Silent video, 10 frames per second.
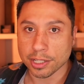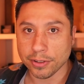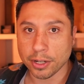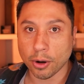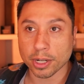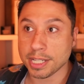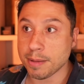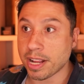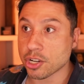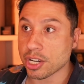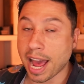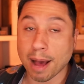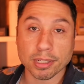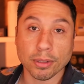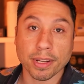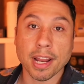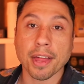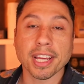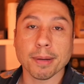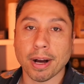If you notice, he mentioned absolutely
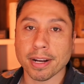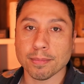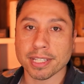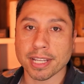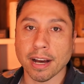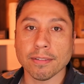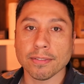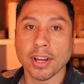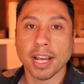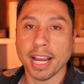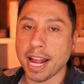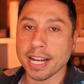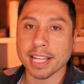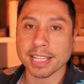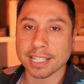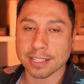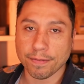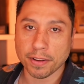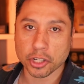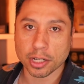nothing about himself, anything that's
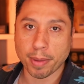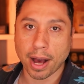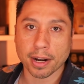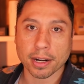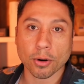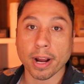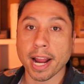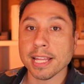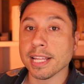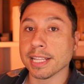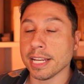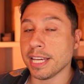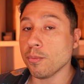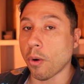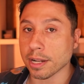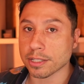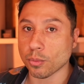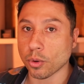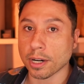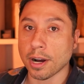deficient about it, or anything that he wants to
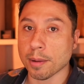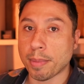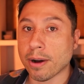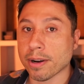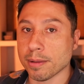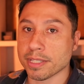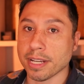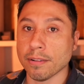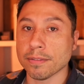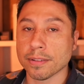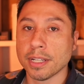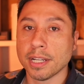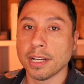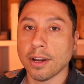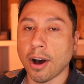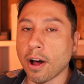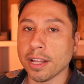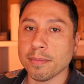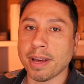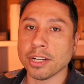work on about himself. All
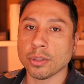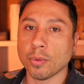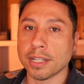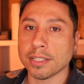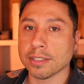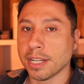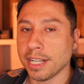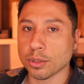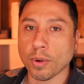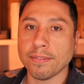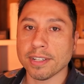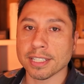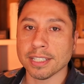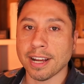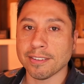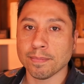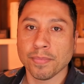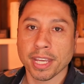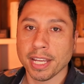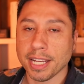he mentioned was his wife doesn't love him,
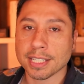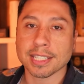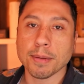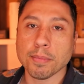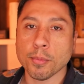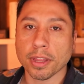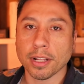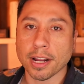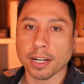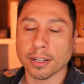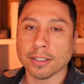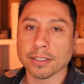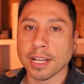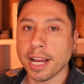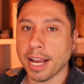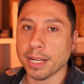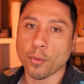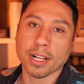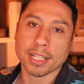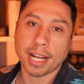he's sleeping with a lot of girls, and he
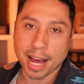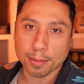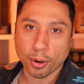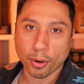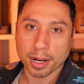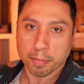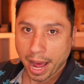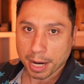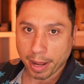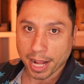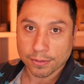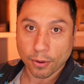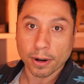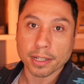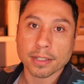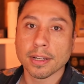wants an attaboy and back pats for it.